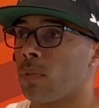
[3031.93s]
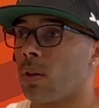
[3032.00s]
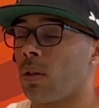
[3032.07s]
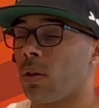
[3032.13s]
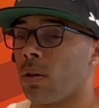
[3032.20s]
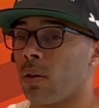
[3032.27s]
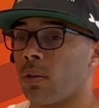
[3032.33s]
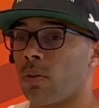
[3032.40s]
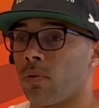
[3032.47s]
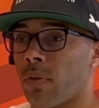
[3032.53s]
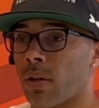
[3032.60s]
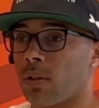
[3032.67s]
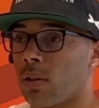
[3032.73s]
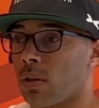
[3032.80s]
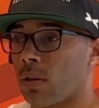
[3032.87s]
the the
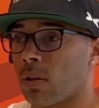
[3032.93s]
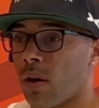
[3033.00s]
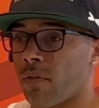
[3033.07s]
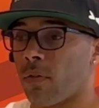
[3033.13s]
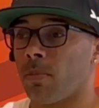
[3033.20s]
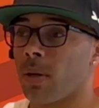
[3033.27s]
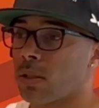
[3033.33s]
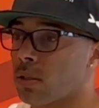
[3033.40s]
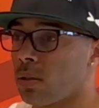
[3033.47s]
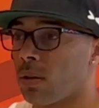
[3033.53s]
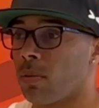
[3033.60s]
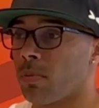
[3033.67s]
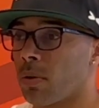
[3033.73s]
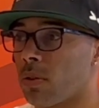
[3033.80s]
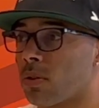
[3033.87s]
red the confirmation
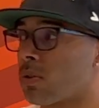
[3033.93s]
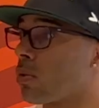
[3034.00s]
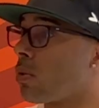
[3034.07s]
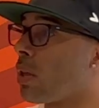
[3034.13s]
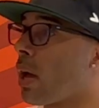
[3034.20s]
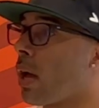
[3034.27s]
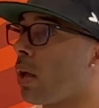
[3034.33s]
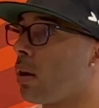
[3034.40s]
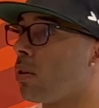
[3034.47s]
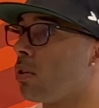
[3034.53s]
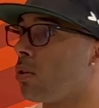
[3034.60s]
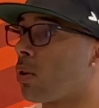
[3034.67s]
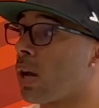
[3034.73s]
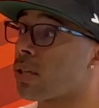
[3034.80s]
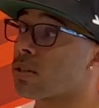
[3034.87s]
numbers so that
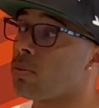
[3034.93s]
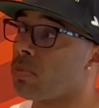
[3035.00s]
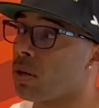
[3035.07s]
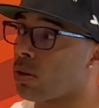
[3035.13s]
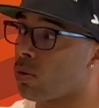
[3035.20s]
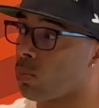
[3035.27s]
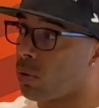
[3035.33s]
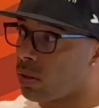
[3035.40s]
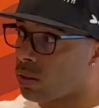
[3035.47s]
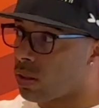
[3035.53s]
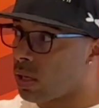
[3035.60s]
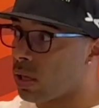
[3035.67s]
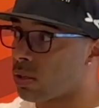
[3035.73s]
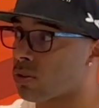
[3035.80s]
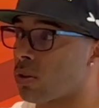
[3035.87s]
you guys can be under one
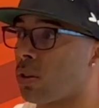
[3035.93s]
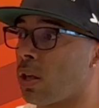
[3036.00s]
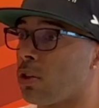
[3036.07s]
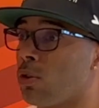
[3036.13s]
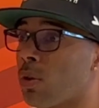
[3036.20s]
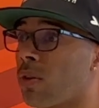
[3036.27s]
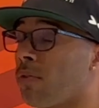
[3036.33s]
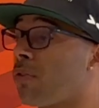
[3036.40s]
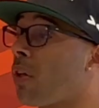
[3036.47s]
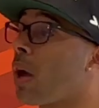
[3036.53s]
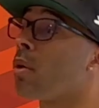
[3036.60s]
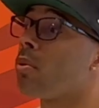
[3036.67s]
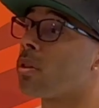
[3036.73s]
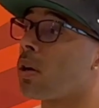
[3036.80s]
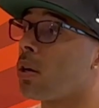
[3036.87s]
thing, so that you can
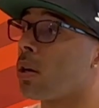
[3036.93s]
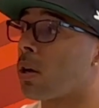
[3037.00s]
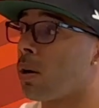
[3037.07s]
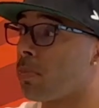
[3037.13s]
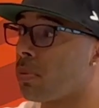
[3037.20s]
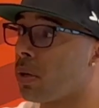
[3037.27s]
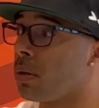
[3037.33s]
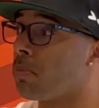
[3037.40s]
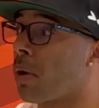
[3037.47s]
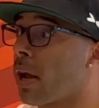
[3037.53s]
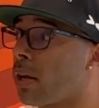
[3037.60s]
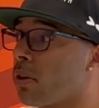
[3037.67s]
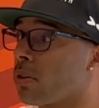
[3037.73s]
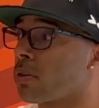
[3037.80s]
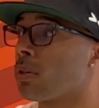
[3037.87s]
fly with unaccompanied
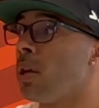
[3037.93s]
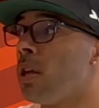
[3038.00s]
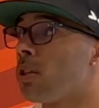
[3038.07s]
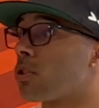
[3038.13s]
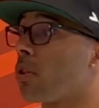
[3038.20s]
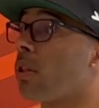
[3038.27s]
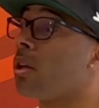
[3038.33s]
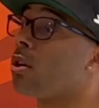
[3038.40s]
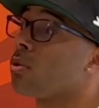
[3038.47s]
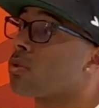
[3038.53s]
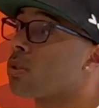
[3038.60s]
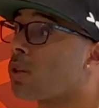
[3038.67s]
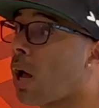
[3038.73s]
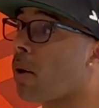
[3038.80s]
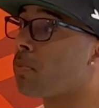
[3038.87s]
minors, so they don't
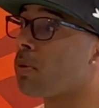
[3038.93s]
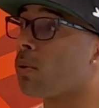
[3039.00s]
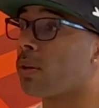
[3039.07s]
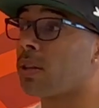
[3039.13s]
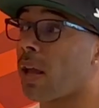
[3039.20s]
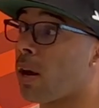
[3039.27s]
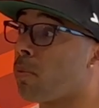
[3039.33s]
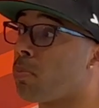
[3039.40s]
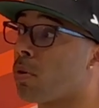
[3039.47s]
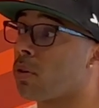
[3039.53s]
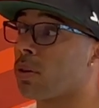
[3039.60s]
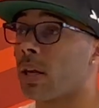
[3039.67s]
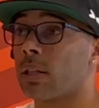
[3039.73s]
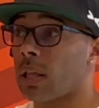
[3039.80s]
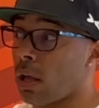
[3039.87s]
stop you at the
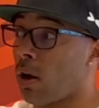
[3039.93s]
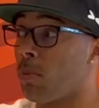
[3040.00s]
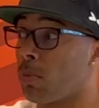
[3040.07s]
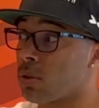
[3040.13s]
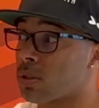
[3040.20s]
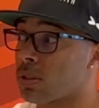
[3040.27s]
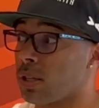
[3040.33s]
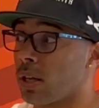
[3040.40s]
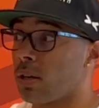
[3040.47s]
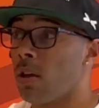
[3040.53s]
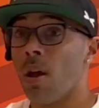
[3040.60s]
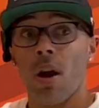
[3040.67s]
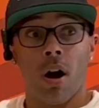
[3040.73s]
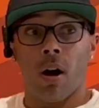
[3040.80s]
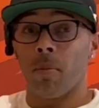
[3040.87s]
airport like they almost did
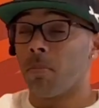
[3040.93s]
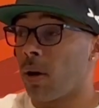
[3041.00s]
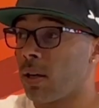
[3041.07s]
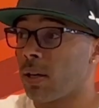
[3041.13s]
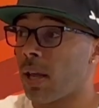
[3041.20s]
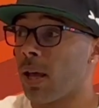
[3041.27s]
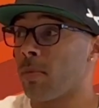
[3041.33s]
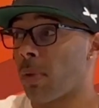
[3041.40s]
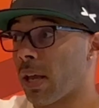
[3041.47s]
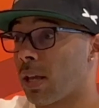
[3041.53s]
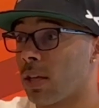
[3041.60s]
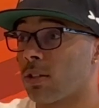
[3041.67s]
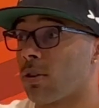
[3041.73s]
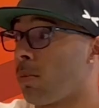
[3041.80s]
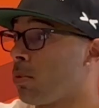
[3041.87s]
on Monday, and my
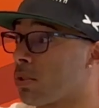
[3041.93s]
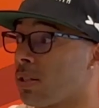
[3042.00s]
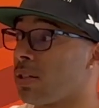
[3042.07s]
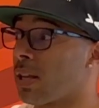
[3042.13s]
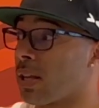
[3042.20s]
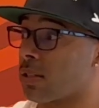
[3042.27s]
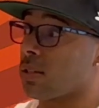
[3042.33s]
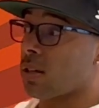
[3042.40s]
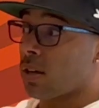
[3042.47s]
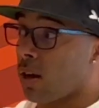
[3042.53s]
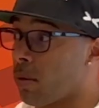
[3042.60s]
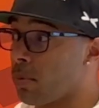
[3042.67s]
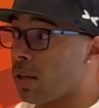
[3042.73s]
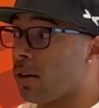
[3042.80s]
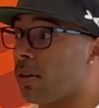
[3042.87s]
kids almost didn't get to
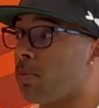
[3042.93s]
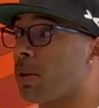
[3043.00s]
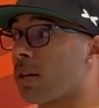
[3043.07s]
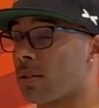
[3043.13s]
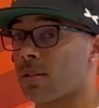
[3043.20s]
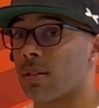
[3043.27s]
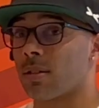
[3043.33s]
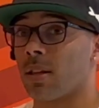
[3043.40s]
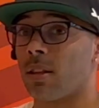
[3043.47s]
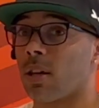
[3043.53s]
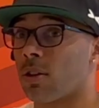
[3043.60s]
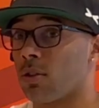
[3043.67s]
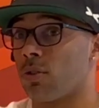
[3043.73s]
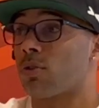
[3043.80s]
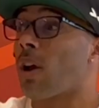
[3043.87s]
come here because they said they
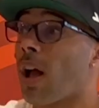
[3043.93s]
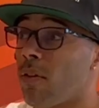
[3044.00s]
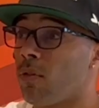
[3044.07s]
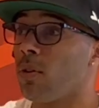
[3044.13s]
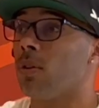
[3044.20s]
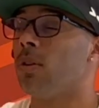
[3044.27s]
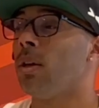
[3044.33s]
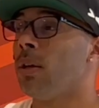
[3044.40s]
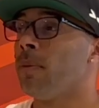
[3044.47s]
couldn't travel."